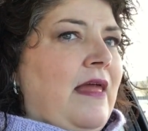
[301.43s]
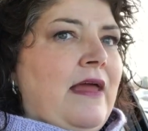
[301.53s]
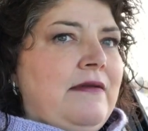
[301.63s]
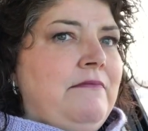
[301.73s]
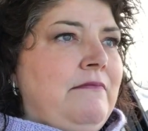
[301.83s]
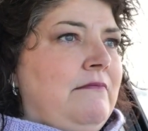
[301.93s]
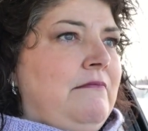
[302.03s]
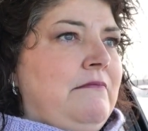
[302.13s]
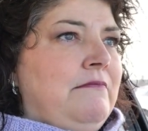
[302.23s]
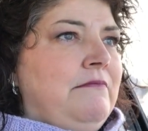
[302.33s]
and
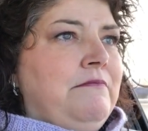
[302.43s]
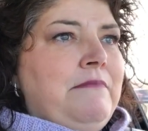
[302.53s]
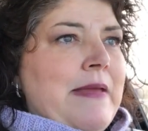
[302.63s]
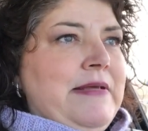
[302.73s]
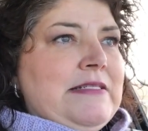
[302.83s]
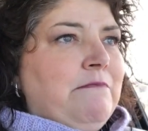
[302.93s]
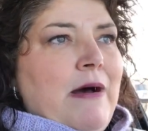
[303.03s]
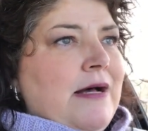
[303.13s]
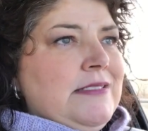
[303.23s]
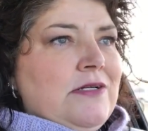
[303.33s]
maybe some
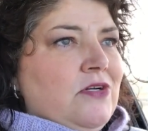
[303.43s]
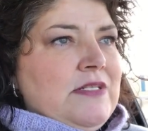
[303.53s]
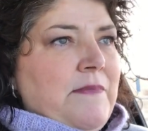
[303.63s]
pasta or